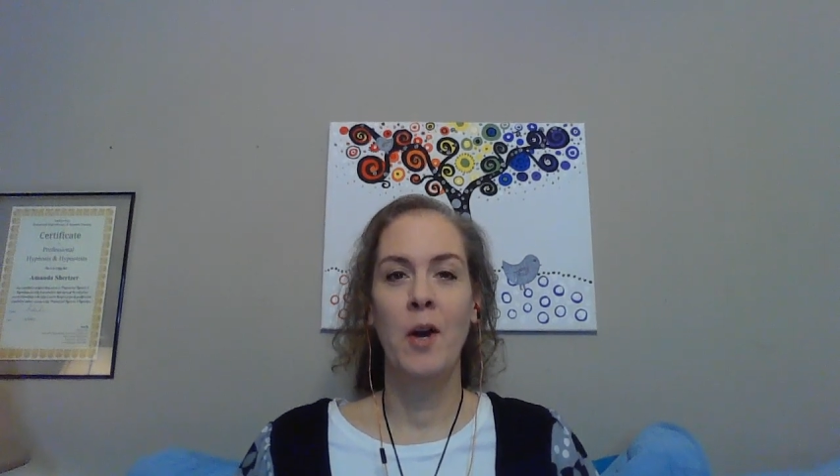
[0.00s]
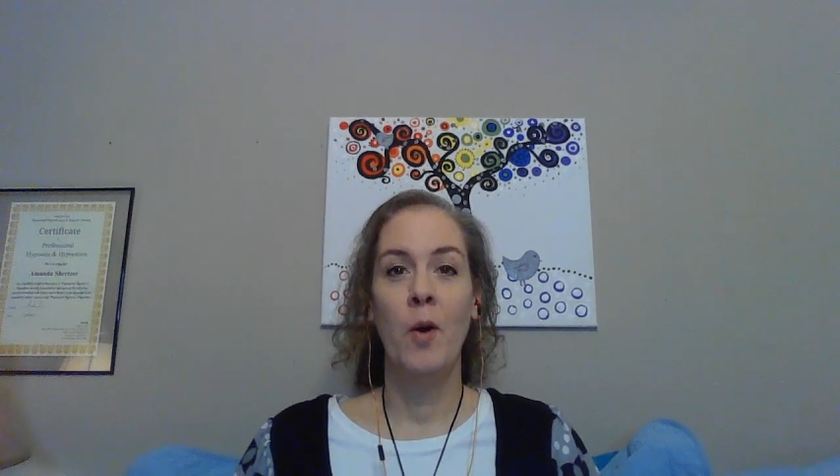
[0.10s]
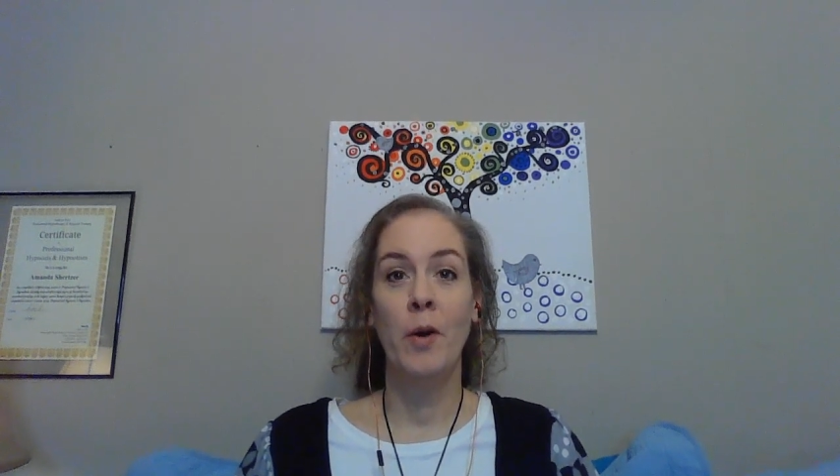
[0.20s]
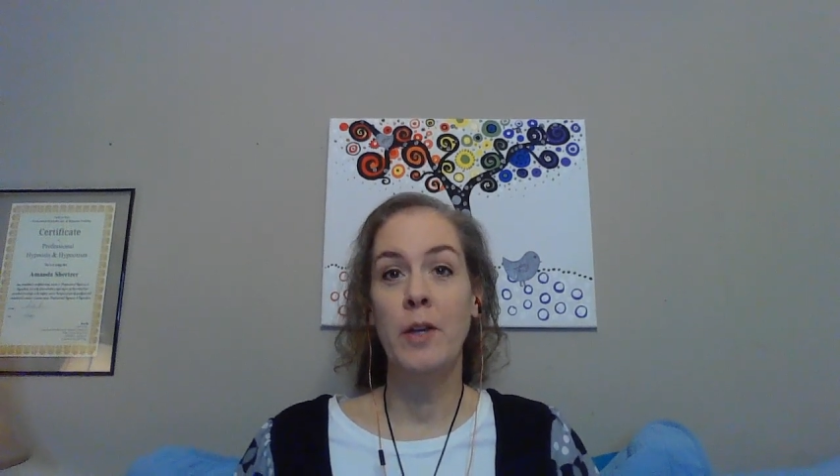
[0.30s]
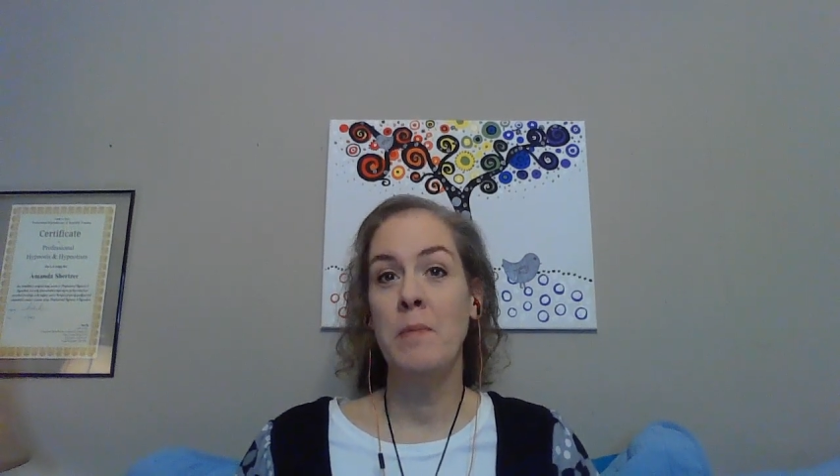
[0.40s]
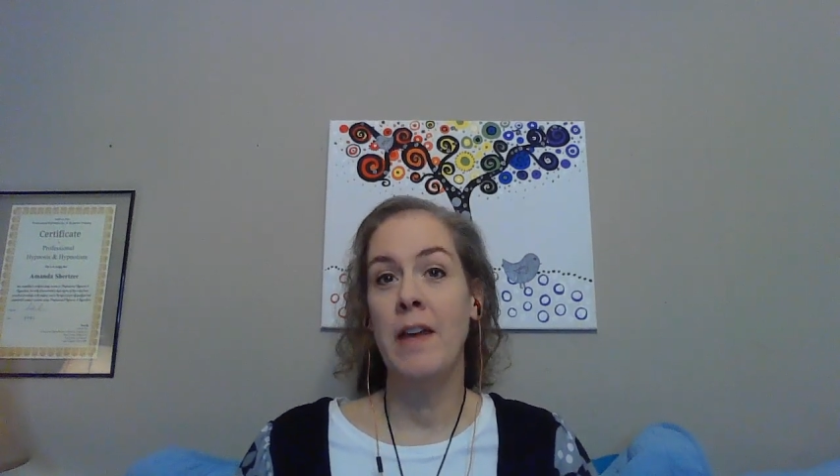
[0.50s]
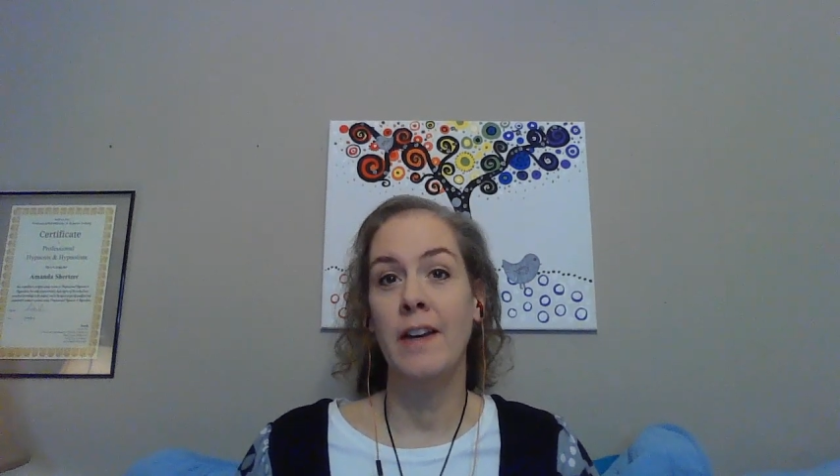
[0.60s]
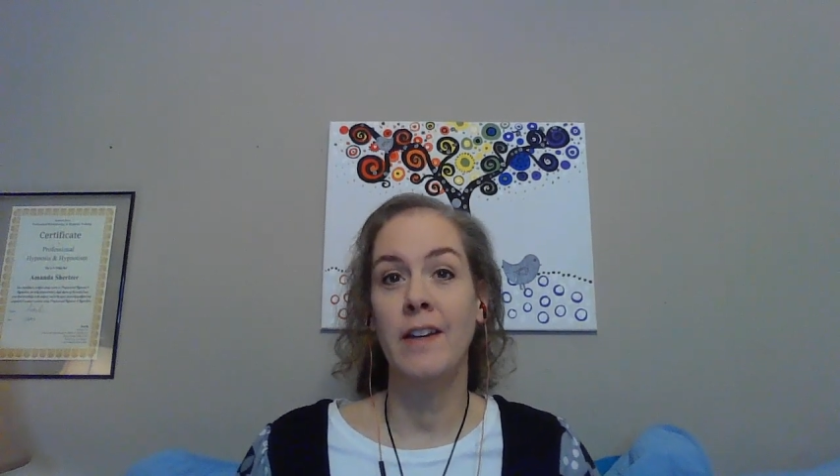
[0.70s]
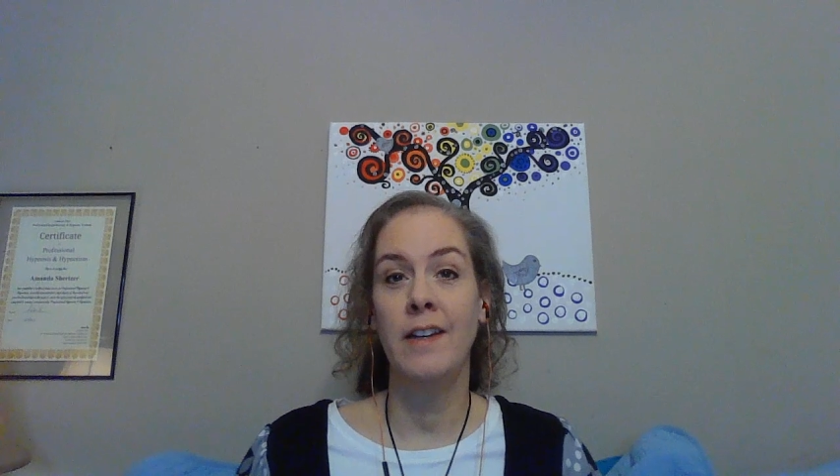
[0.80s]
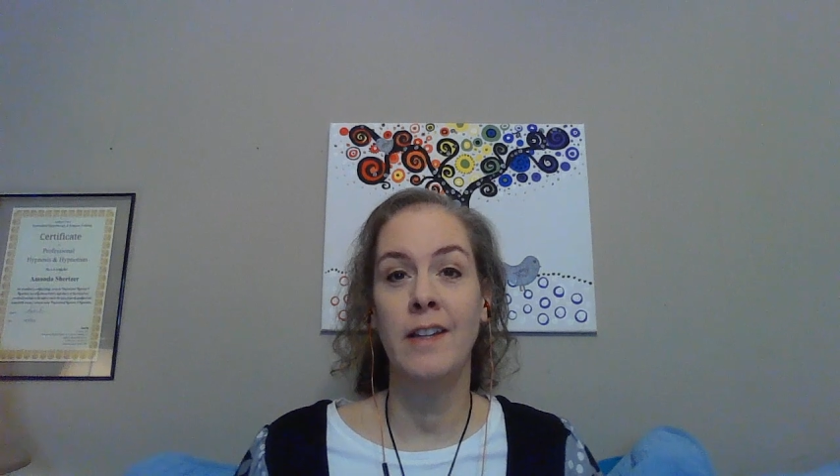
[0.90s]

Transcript: Or humanity